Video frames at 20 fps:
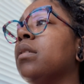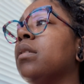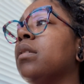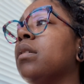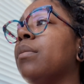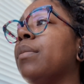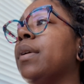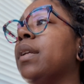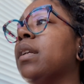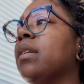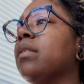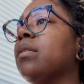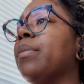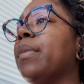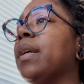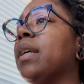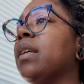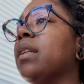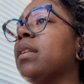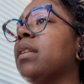I mean, doesn't
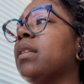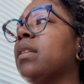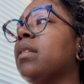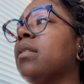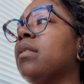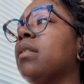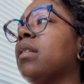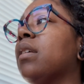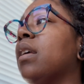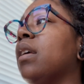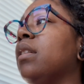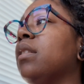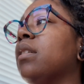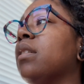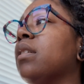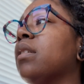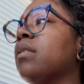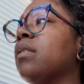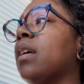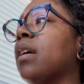make it. This La Quinta
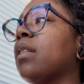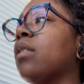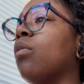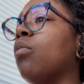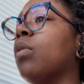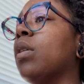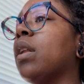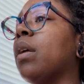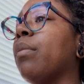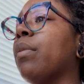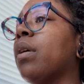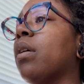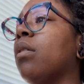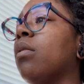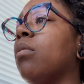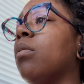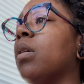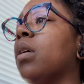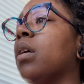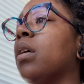looks like the one I'm gonna go
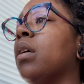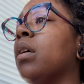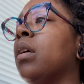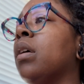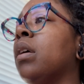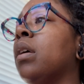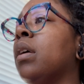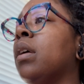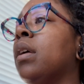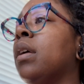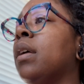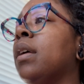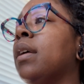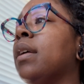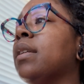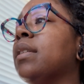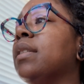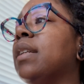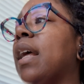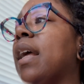with.
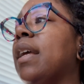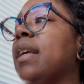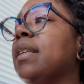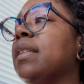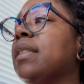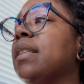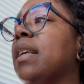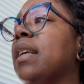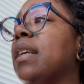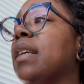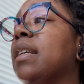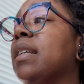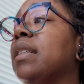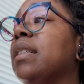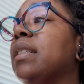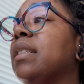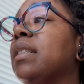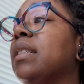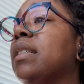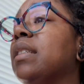Days Inn.